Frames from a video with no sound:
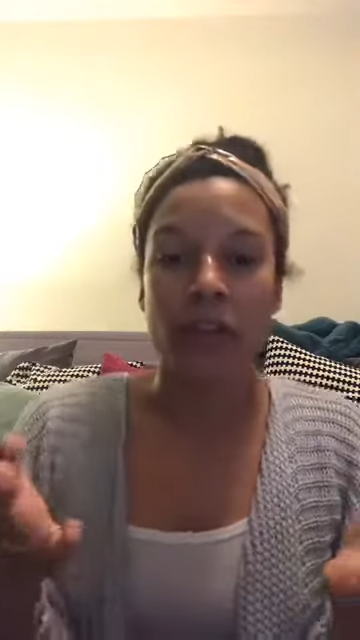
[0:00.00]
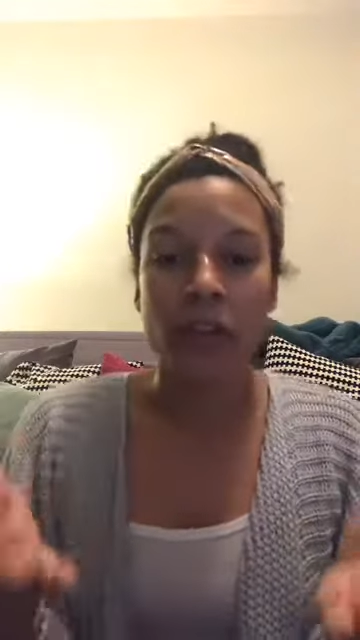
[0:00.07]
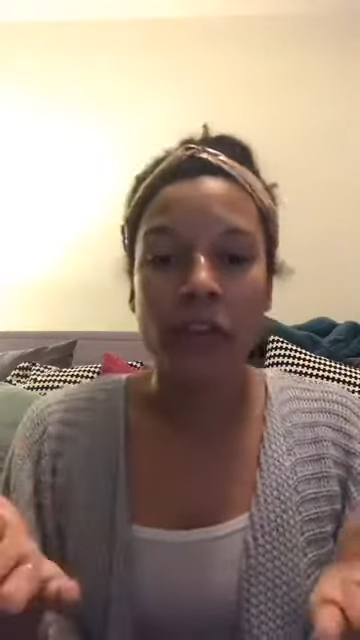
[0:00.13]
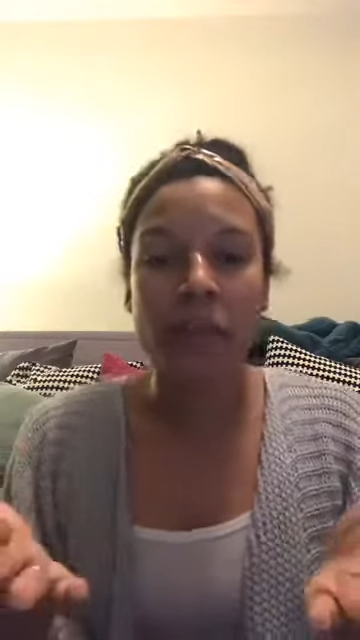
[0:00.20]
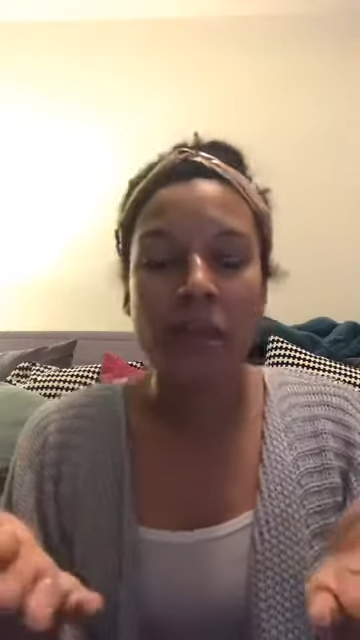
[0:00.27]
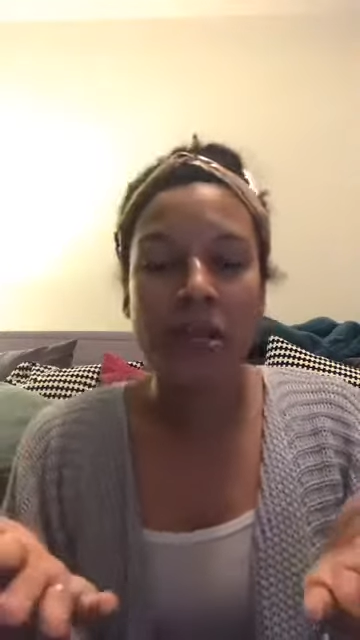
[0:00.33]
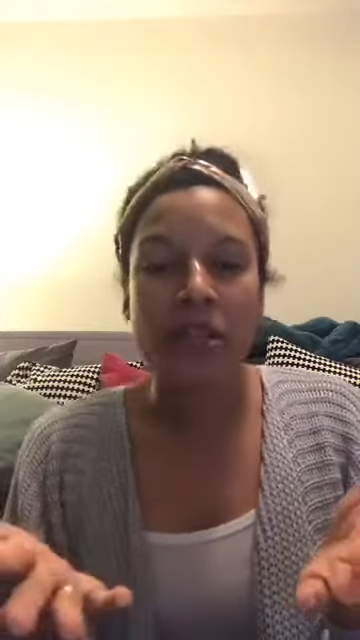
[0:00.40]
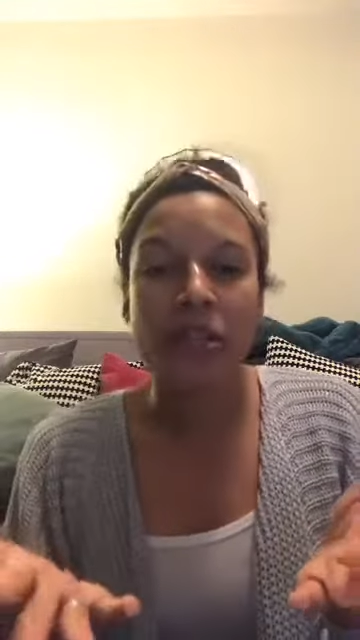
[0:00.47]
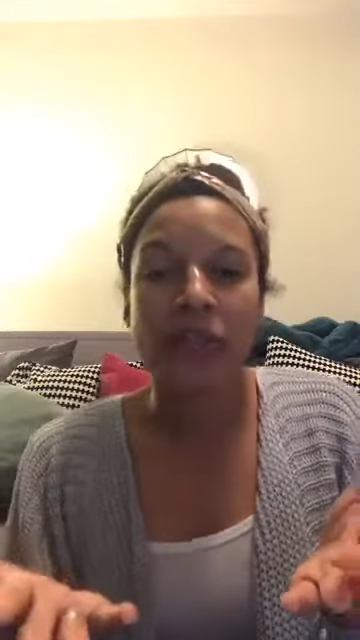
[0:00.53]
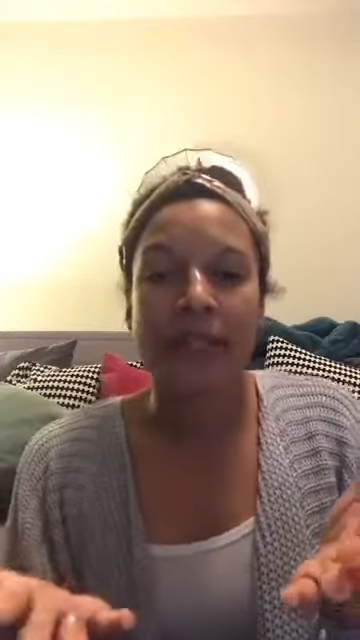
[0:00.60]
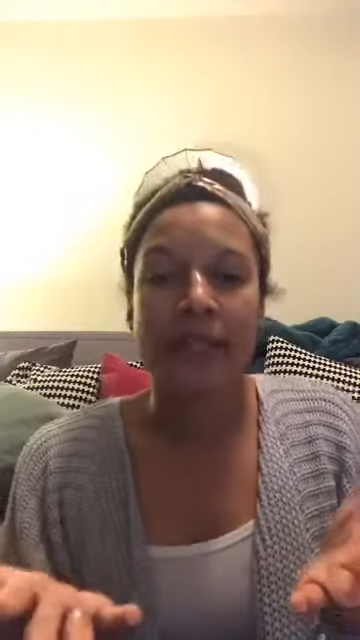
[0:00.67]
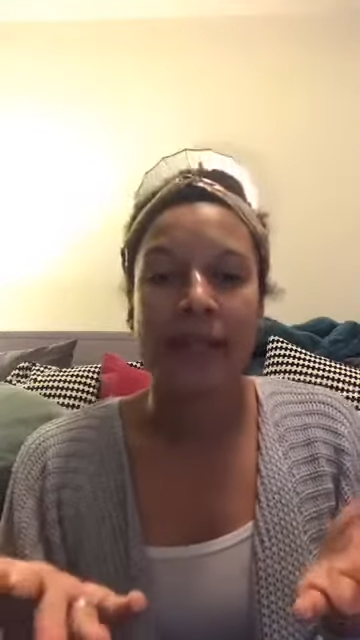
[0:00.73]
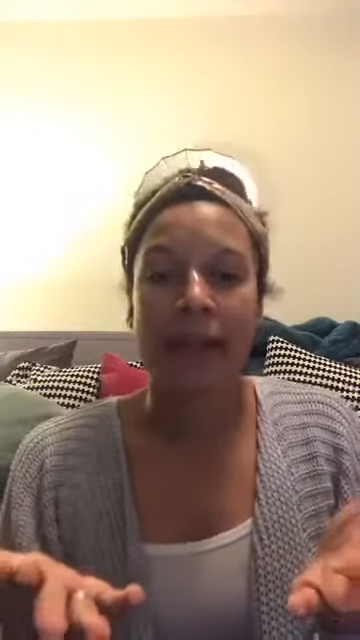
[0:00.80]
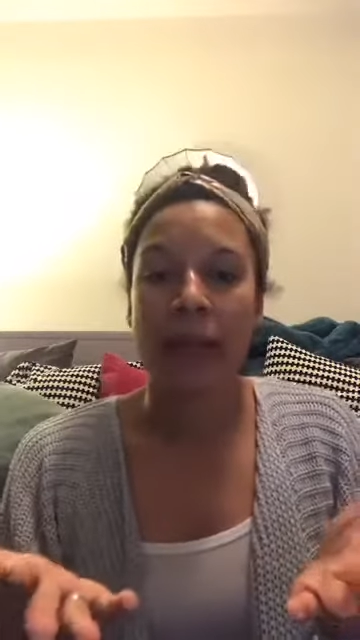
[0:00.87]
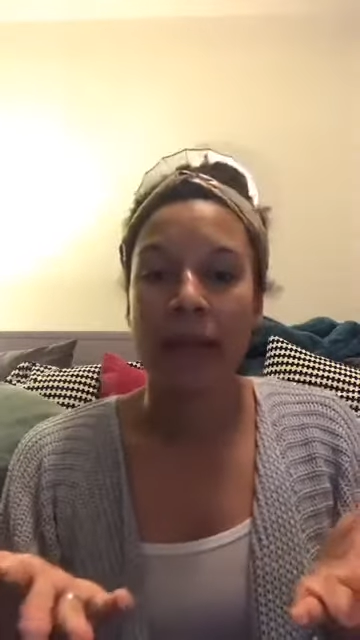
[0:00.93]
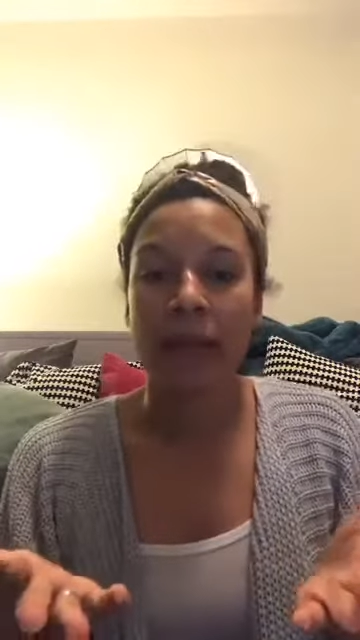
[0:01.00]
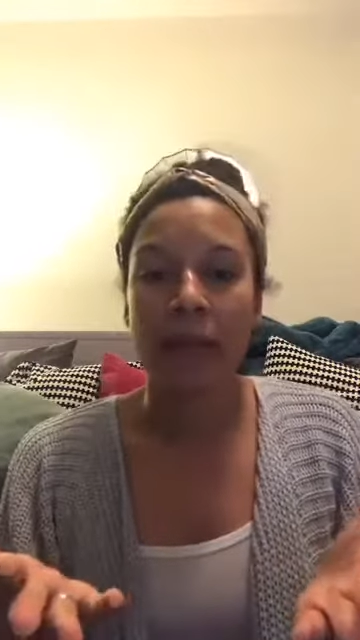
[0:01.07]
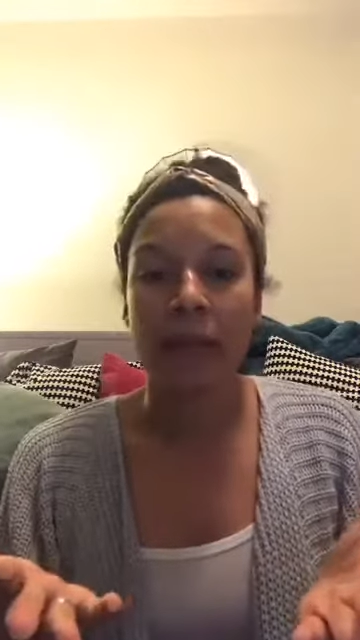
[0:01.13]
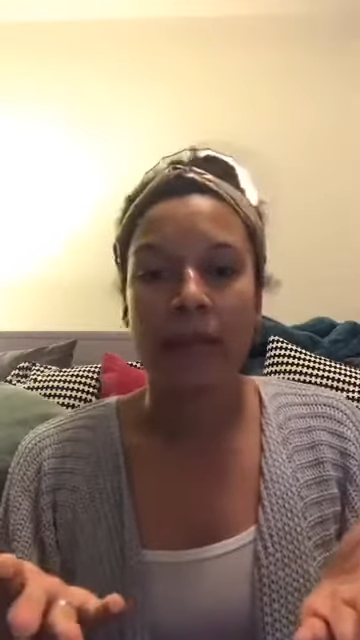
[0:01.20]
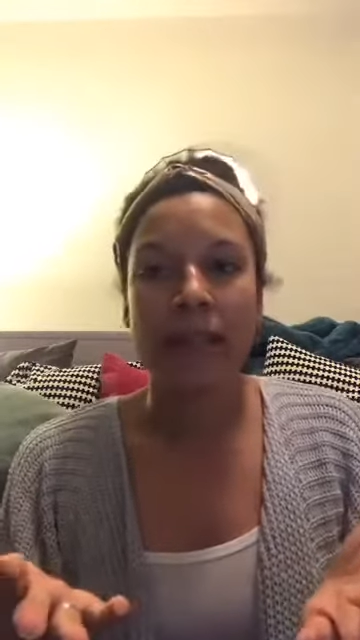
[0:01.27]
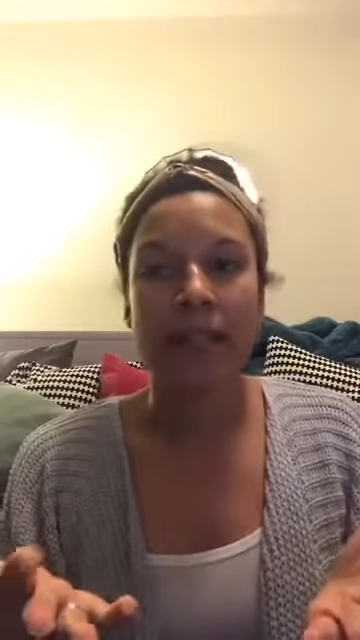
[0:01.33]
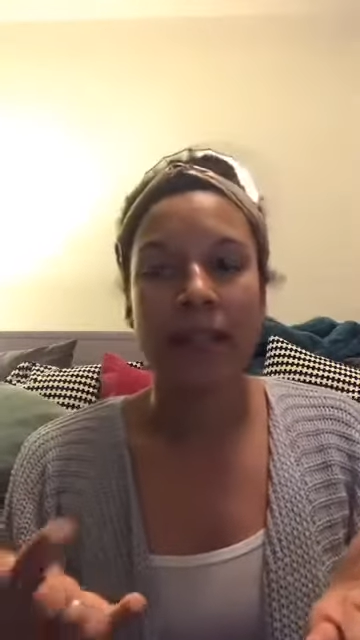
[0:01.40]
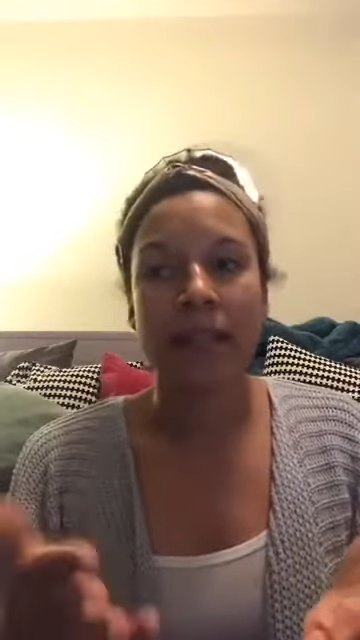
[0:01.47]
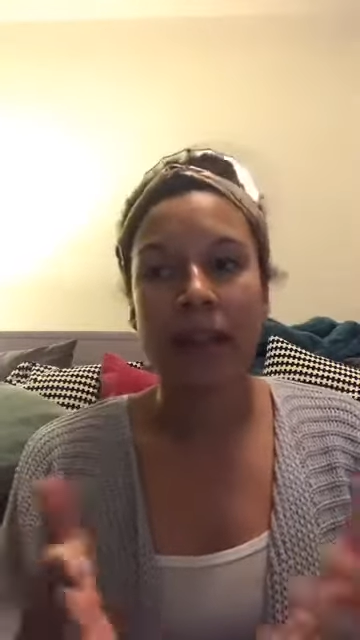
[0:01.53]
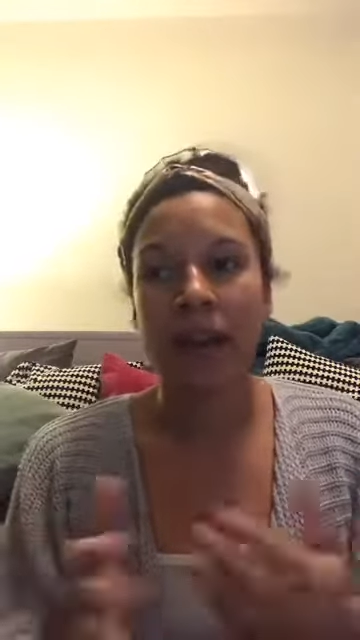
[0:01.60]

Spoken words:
you've been using cannabis